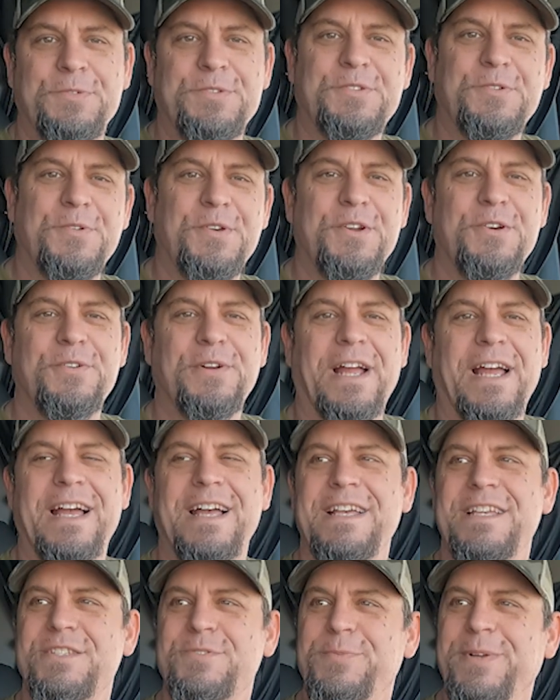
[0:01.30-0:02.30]
What's going on
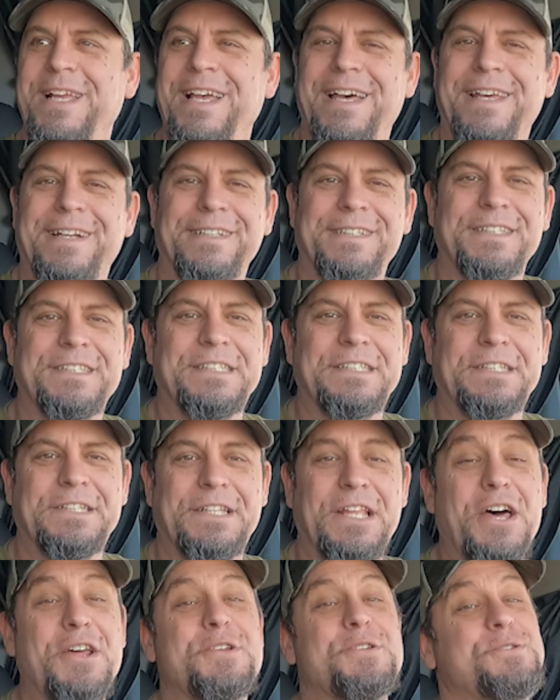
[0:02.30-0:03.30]
guys? We got a
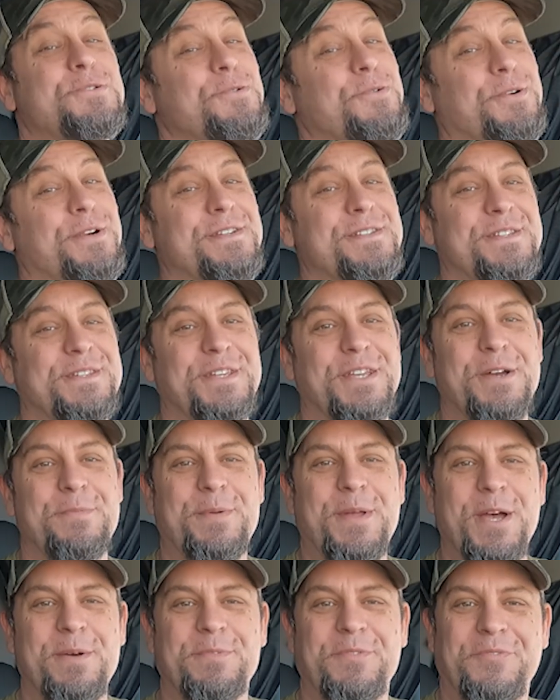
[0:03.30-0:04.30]
lot of stories in the
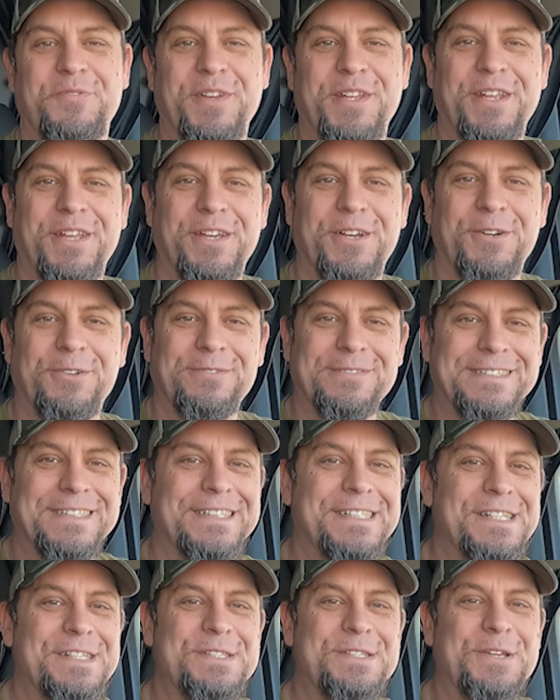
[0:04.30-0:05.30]
upcoming video.
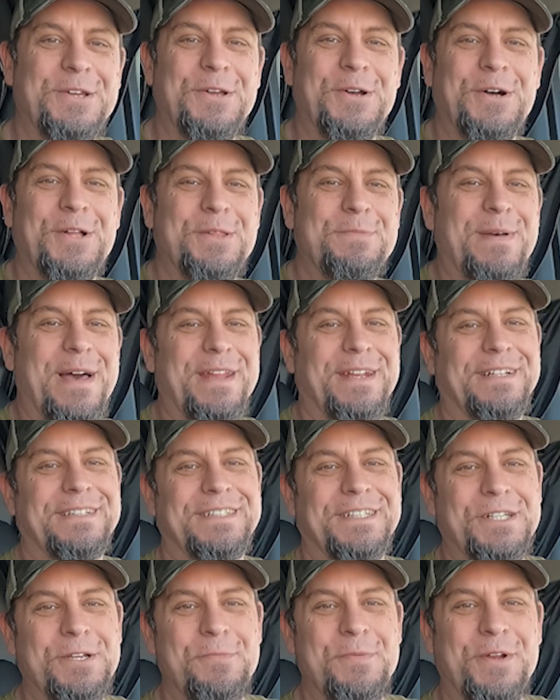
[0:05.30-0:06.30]
Tell you all about it
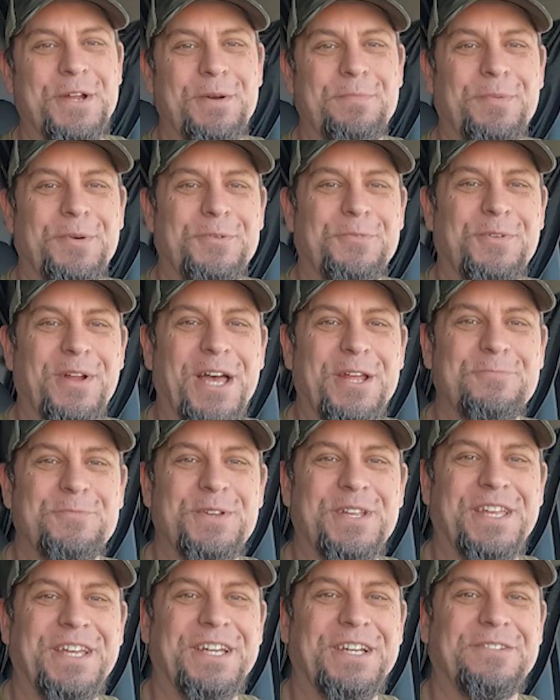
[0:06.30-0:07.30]
coming up on Riding
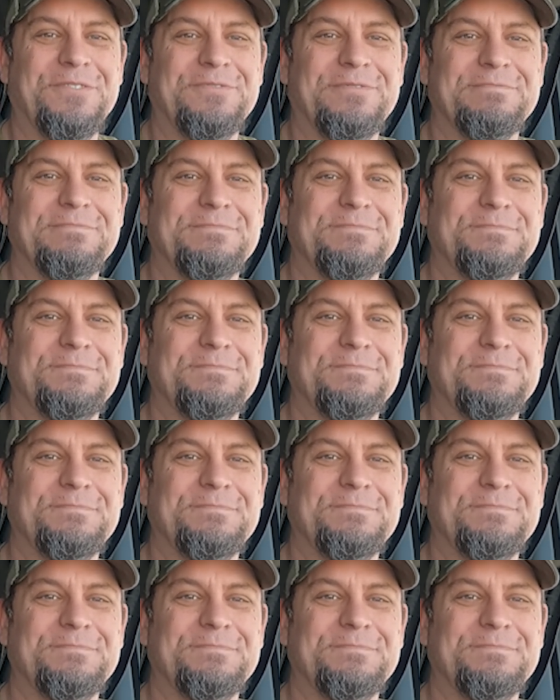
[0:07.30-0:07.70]
with Kev.